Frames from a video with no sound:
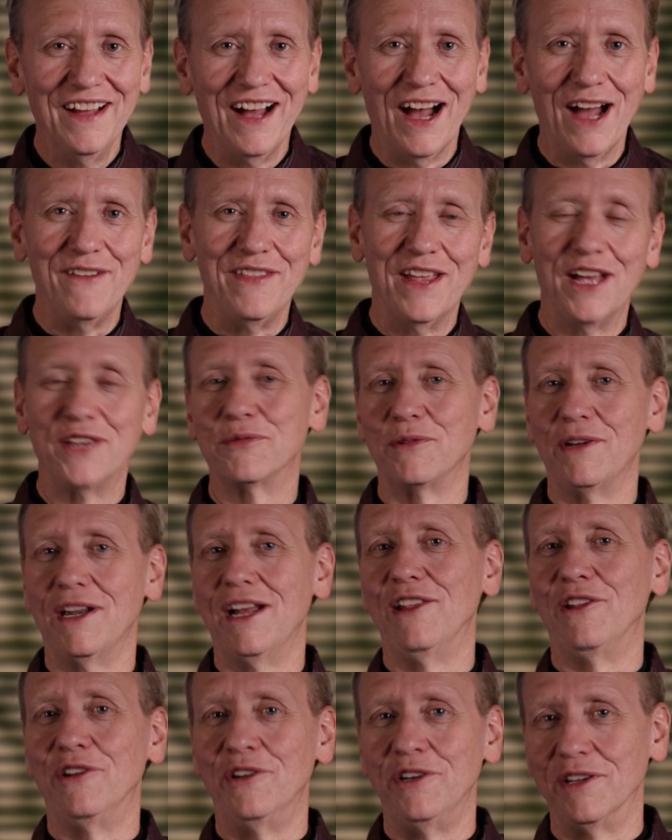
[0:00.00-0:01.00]
That's what
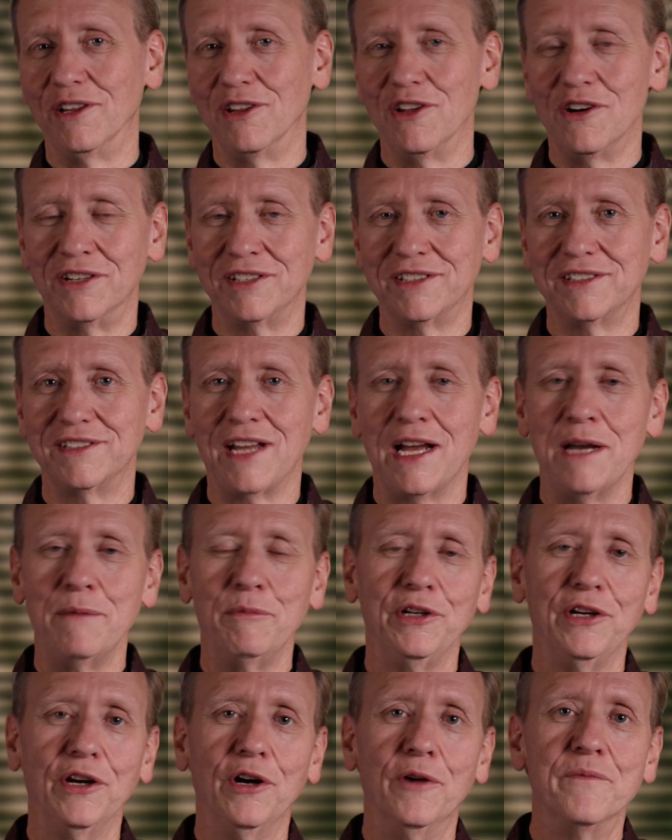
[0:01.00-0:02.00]
I learned a long time
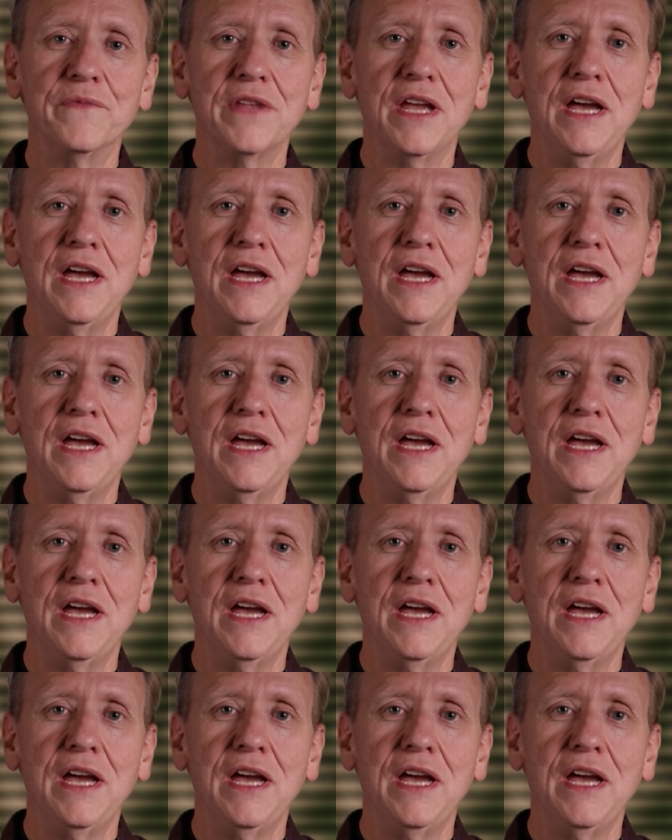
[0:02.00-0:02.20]
ago.